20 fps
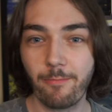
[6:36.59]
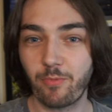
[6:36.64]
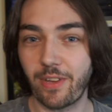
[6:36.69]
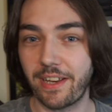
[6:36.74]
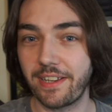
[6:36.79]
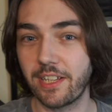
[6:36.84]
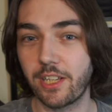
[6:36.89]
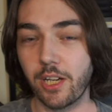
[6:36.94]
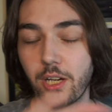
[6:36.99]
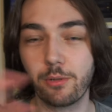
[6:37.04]

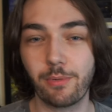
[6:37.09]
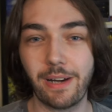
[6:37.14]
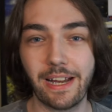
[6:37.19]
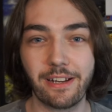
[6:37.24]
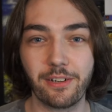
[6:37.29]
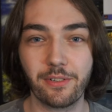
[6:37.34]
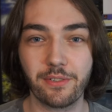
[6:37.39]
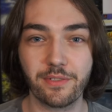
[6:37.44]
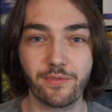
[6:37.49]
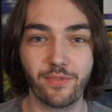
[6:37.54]
and you go
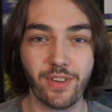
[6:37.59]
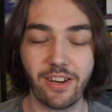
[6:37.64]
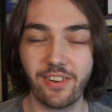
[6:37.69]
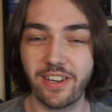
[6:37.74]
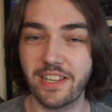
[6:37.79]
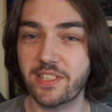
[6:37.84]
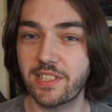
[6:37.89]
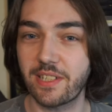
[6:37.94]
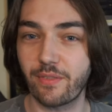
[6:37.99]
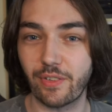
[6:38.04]
around
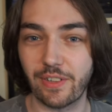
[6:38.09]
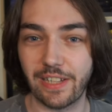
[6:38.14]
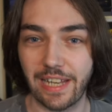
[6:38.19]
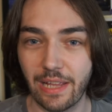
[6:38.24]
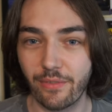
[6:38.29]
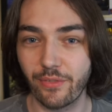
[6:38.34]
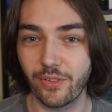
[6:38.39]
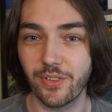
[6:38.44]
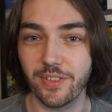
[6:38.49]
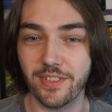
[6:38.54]
various different
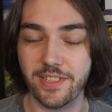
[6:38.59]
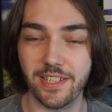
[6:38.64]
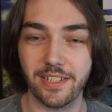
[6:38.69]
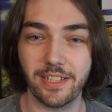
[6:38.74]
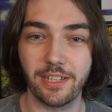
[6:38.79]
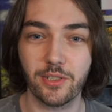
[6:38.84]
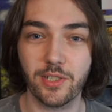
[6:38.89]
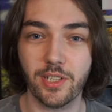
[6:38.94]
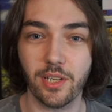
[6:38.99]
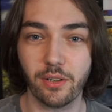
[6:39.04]
levels and
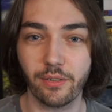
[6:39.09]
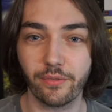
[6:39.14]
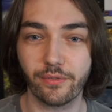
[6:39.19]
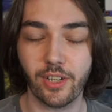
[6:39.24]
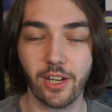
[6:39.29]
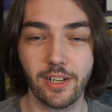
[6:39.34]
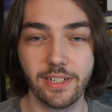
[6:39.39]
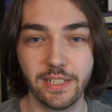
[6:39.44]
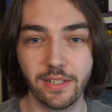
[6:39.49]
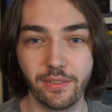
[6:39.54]
you solve
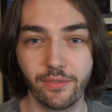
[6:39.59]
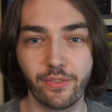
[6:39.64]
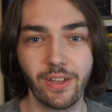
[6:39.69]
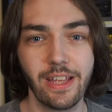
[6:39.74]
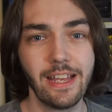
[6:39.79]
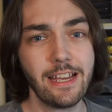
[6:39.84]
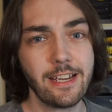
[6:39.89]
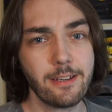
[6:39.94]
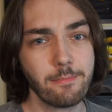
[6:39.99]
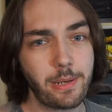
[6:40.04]
kind of
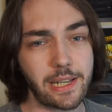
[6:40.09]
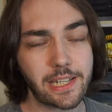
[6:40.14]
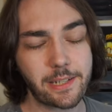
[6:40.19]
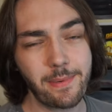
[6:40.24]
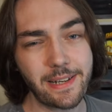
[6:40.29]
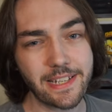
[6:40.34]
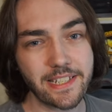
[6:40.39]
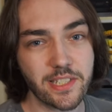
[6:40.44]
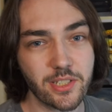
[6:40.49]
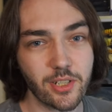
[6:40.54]

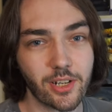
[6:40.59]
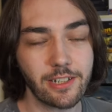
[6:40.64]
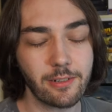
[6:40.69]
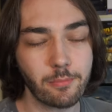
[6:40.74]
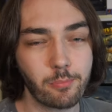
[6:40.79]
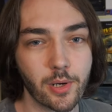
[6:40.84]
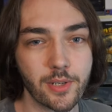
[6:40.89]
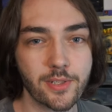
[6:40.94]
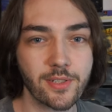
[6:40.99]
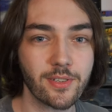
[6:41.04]
Pikmin-style
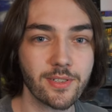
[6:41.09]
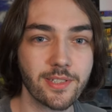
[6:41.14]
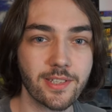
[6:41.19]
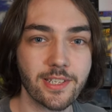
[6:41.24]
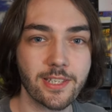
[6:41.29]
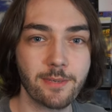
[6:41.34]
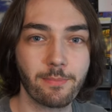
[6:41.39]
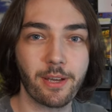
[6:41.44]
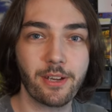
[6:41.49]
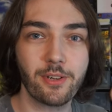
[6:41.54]
puzzles, I
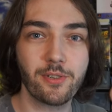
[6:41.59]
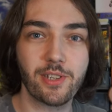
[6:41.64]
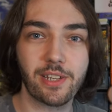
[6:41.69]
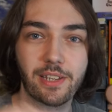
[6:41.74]
suppose.